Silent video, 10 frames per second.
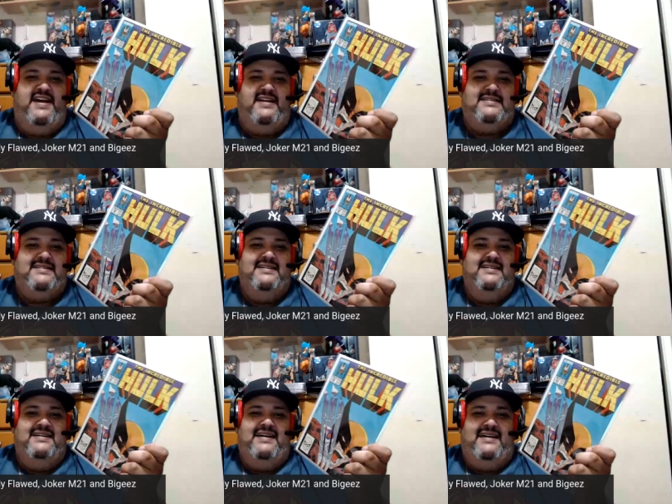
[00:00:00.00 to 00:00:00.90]
That's
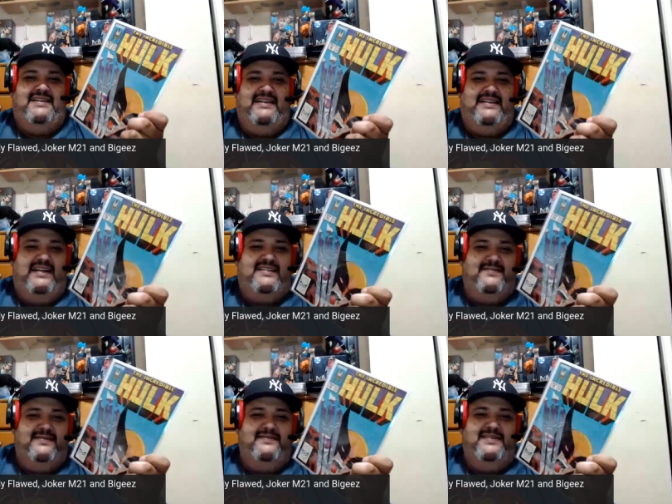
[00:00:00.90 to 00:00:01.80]
and not then, the way that's
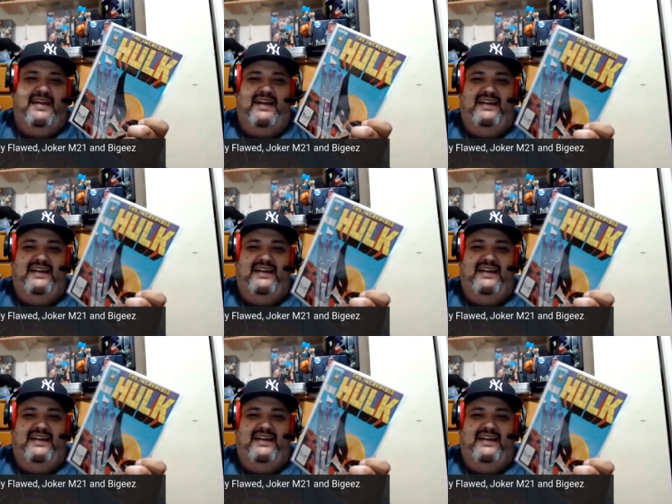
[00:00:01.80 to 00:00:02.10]
supposed to work.